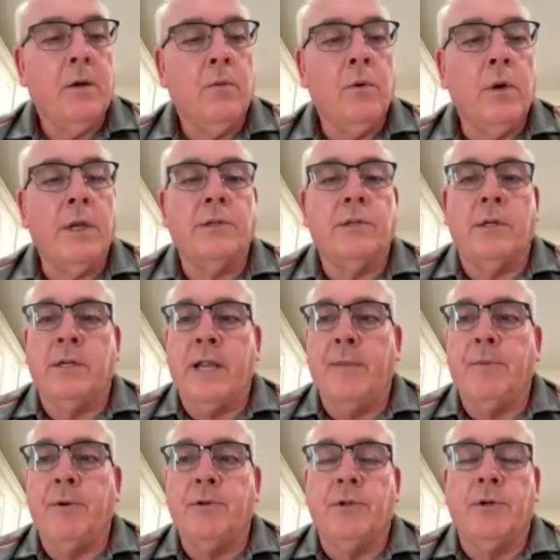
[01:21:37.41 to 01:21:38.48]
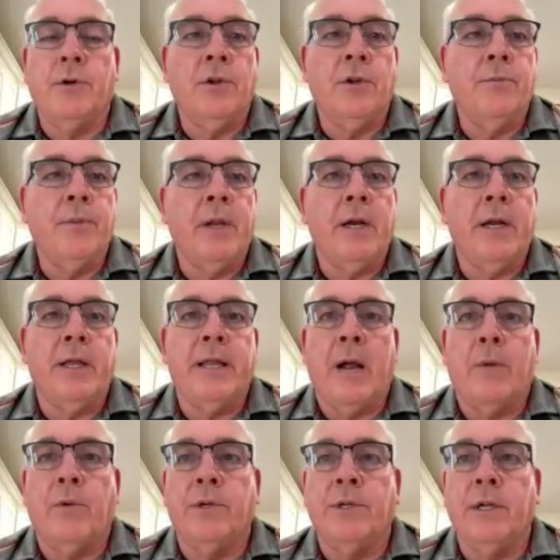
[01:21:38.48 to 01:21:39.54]
What is the temperature and humidity
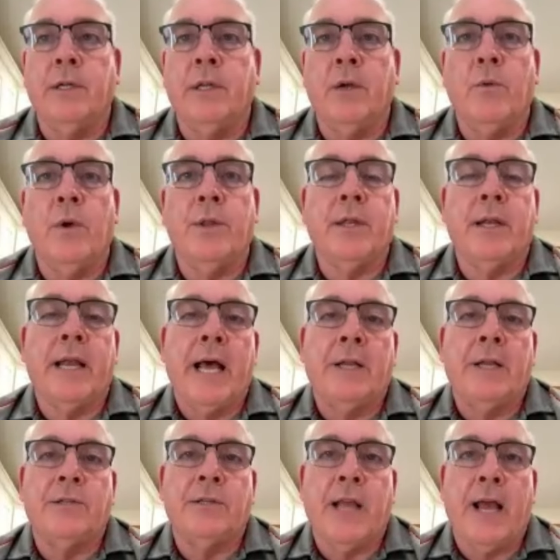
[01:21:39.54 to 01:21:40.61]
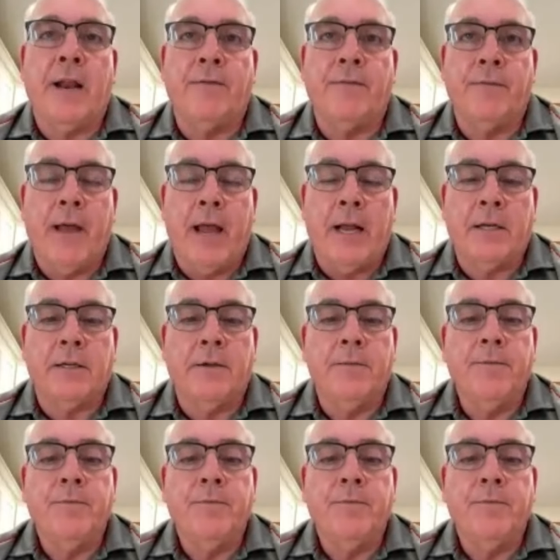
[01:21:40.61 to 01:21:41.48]
that we're dealing with, and how does that affect